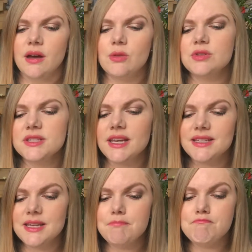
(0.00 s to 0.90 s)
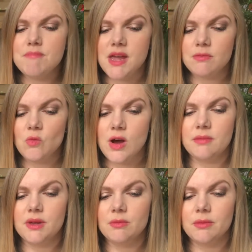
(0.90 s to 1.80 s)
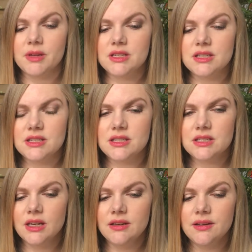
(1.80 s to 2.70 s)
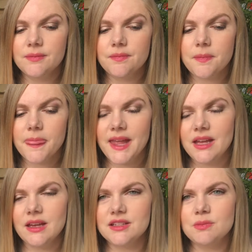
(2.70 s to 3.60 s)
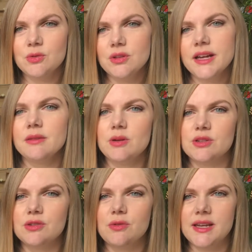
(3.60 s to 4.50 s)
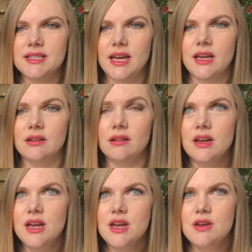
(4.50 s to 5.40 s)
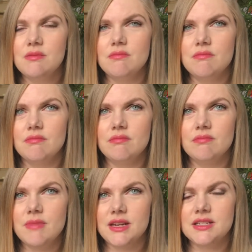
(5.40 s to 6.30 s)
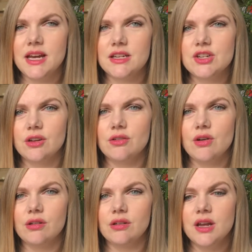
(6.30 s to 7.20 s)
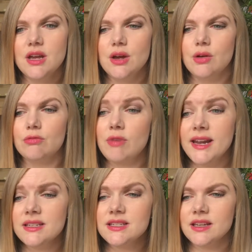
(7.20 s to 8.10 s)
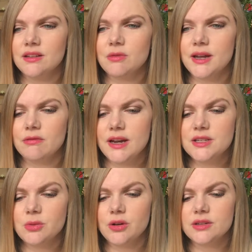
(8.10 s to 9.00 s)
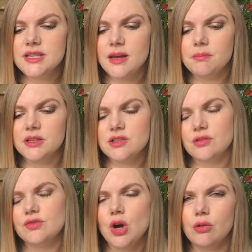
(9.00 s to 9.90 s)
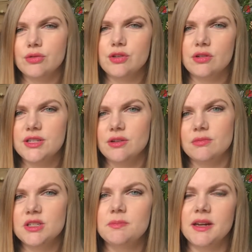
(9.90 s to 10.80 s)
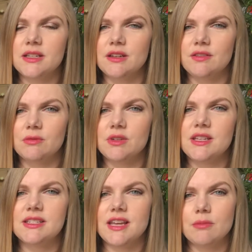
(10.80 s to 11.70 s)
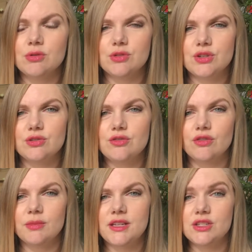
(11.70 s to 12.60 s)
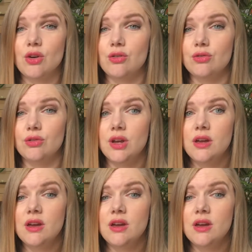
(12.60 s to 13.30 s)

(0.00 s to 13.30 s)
I wouldn't say it's a memoir because it's more like a personal essay and meditation on race and the way race works, but sort of told through his own perspective and with examples used from his own,